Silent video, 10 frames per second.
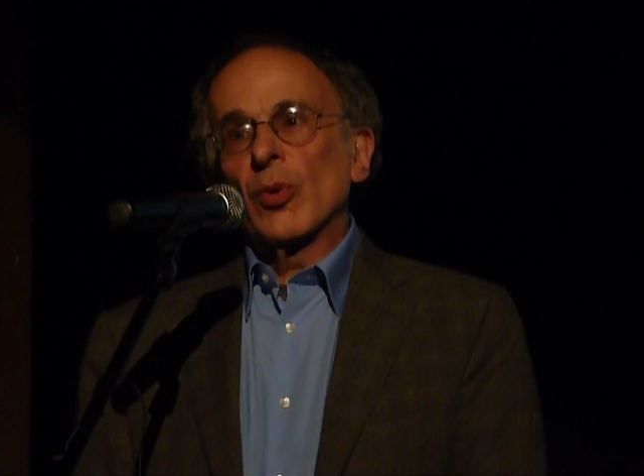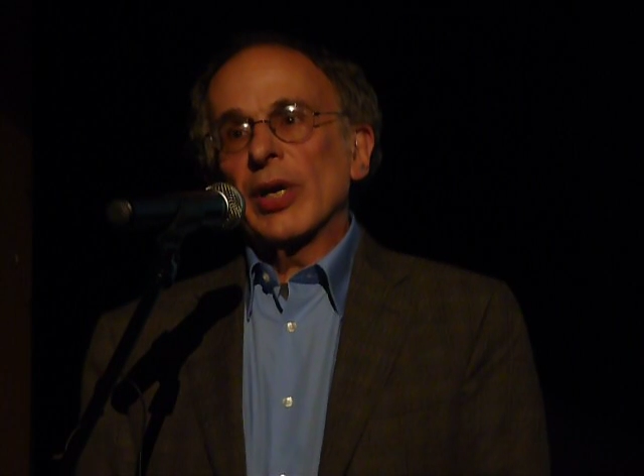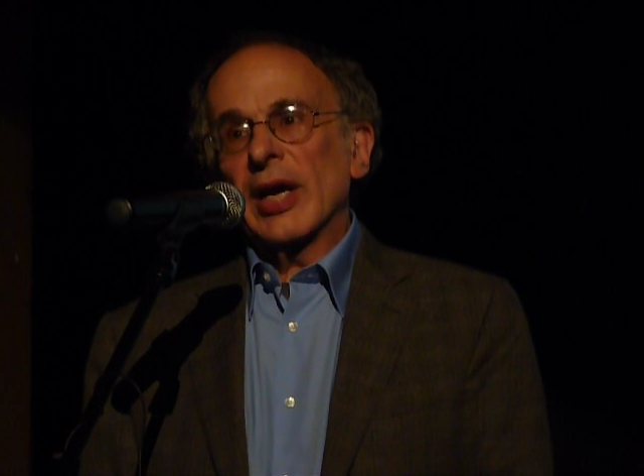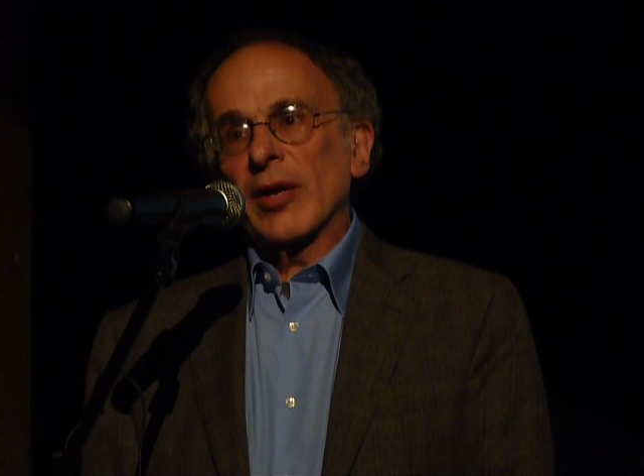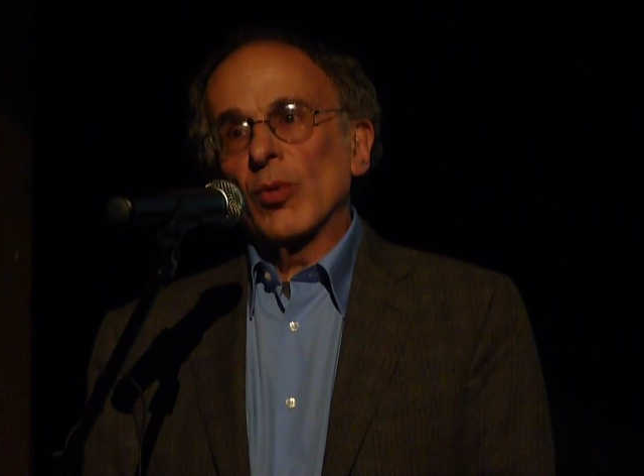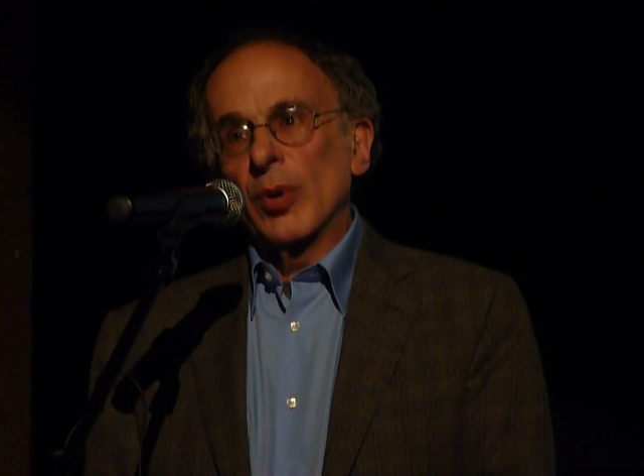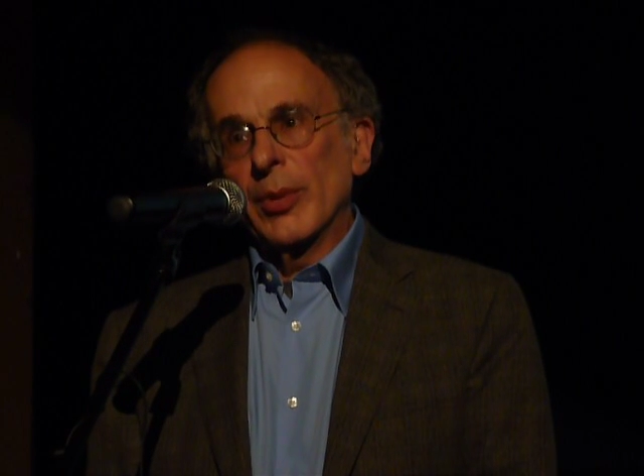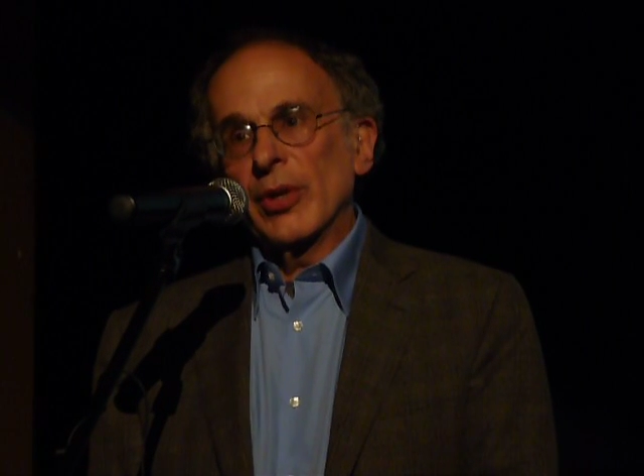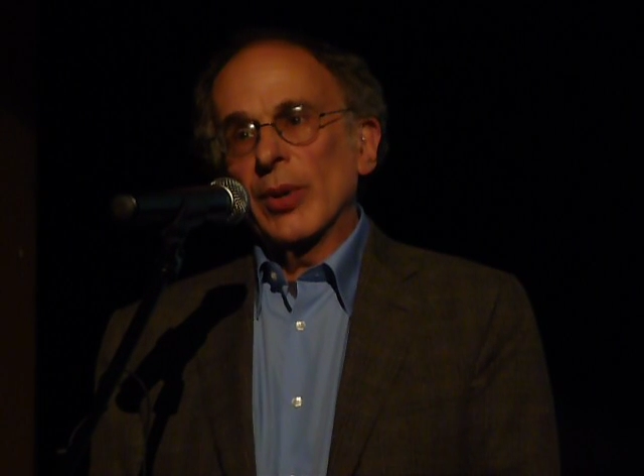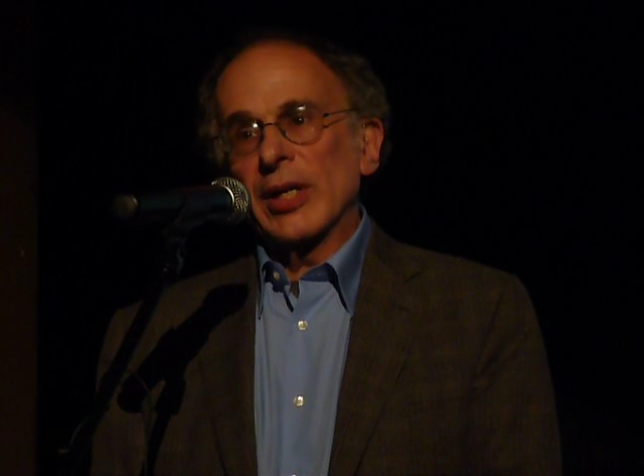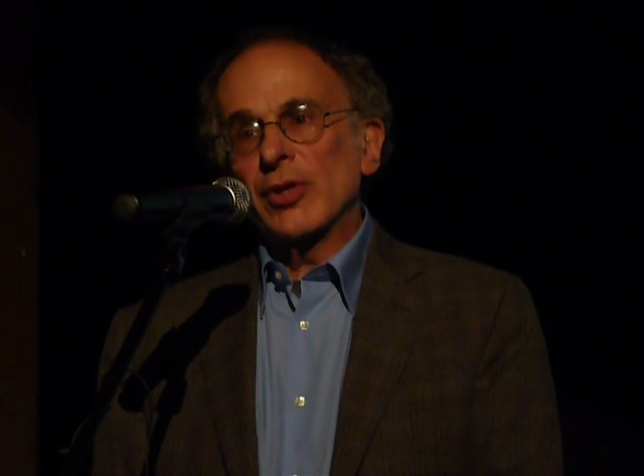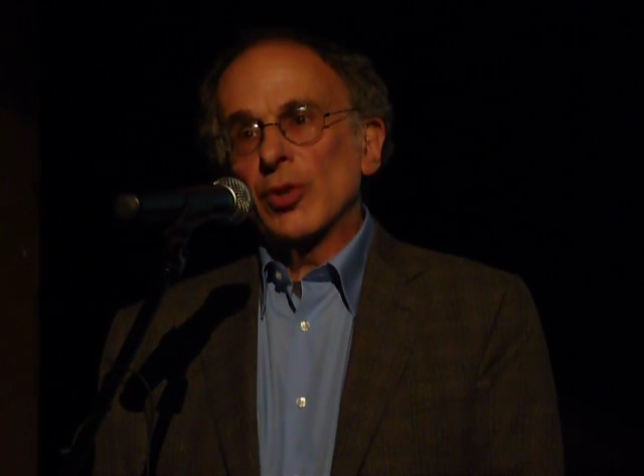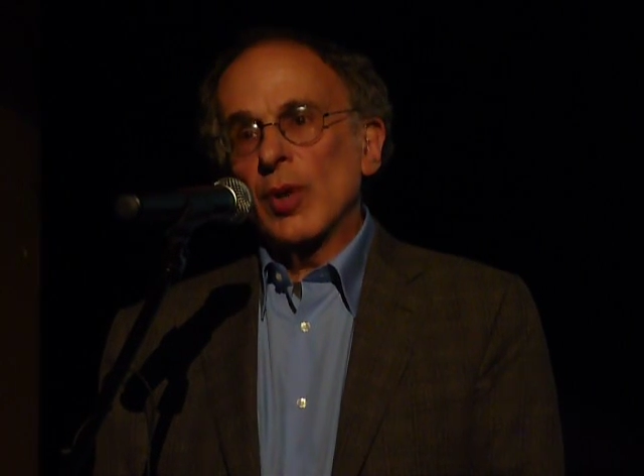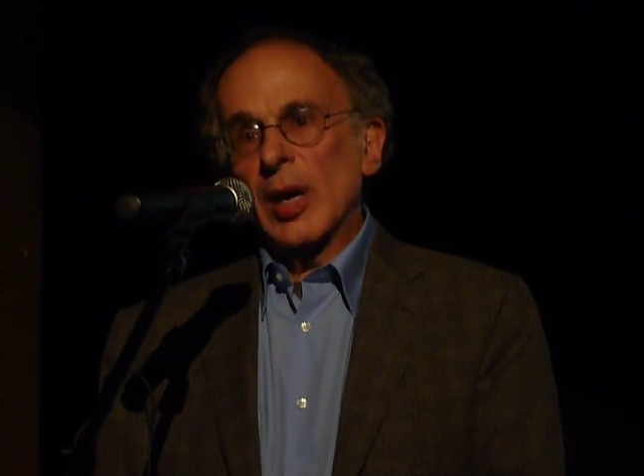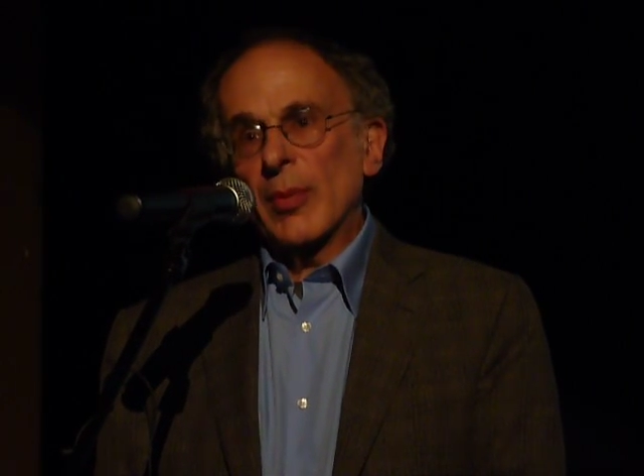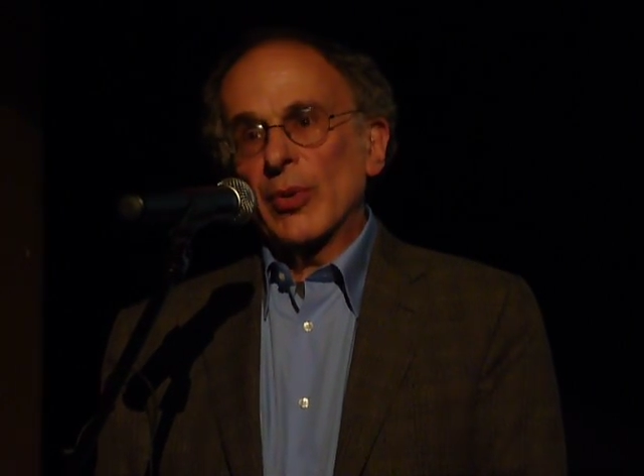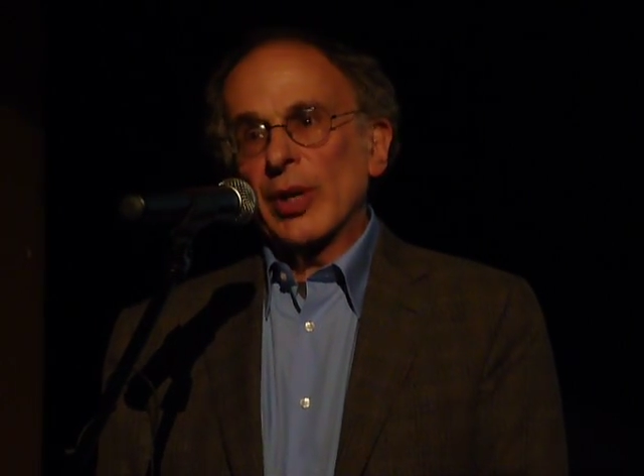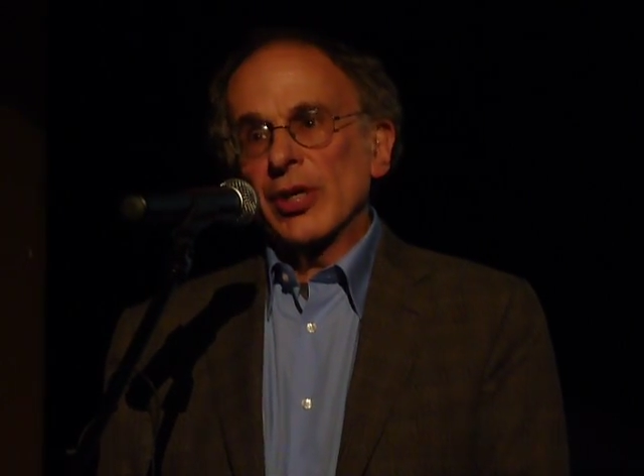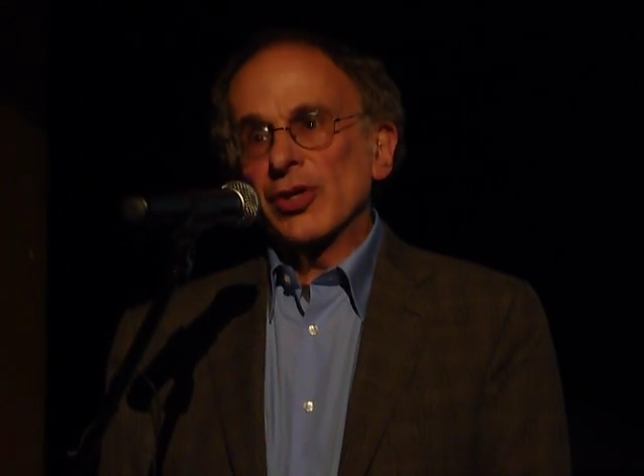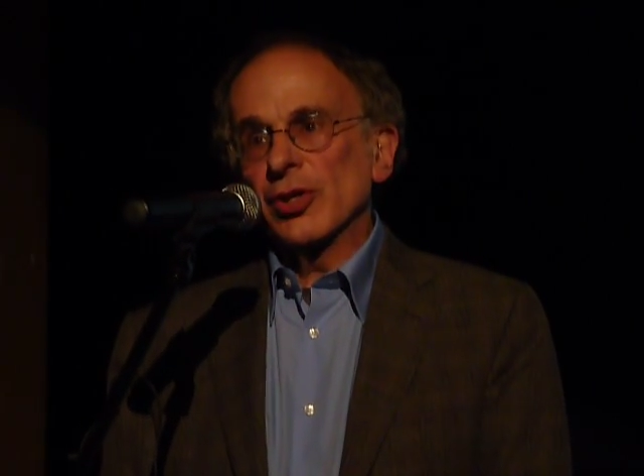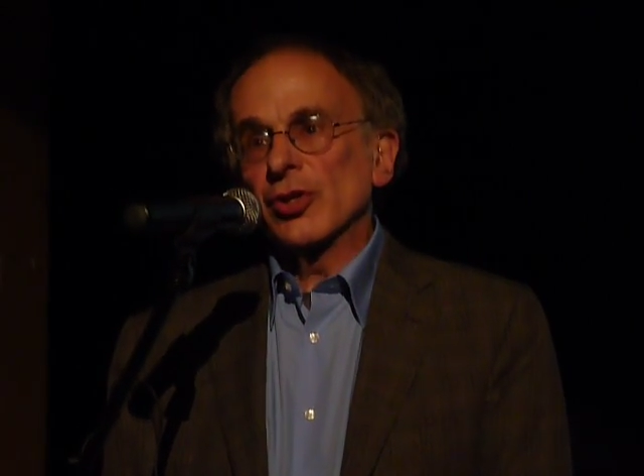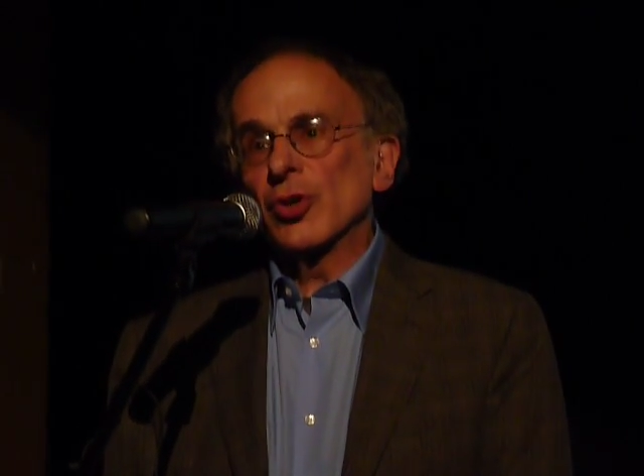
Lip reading: We had a woman who had 2 operations